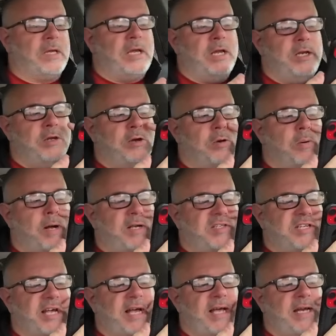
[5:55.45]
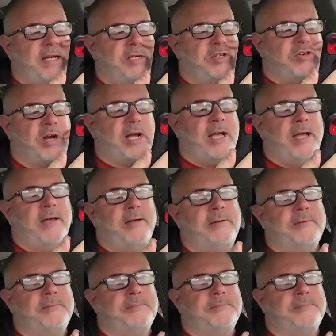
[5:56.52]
Can you go outside and try it?